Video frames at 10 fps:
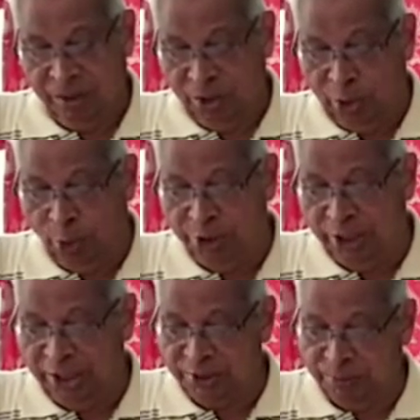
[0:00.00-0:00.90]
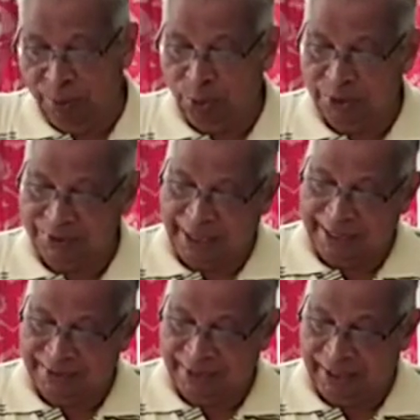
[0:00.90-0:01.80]
Logic is both
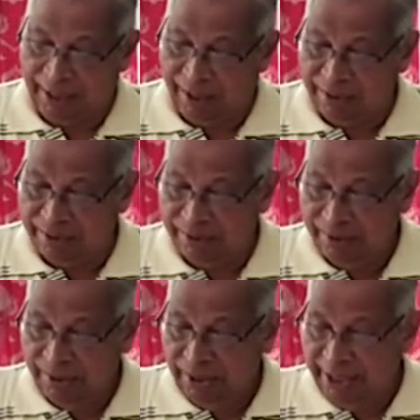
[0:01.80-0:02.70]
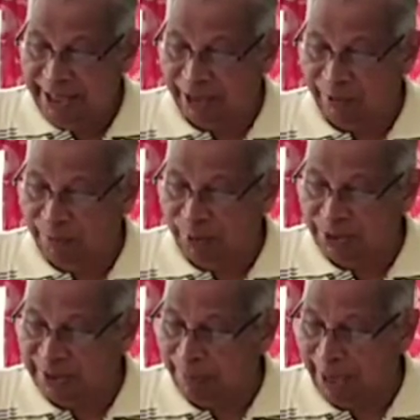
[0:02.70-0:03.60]
science and art, in other
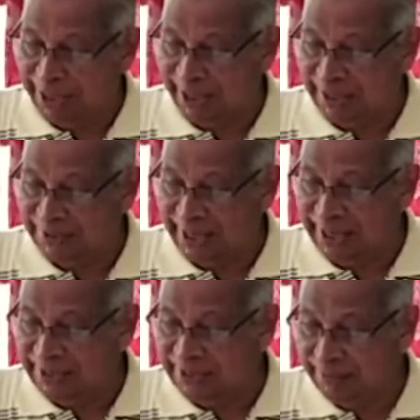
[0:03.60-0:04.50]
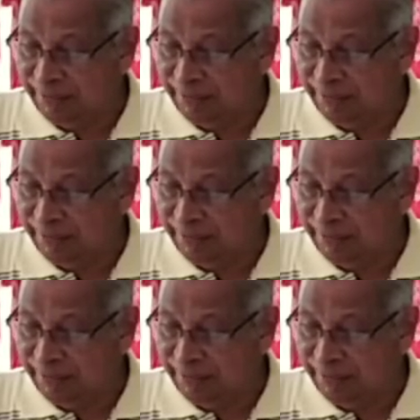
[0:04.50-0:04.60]
words, a practical science,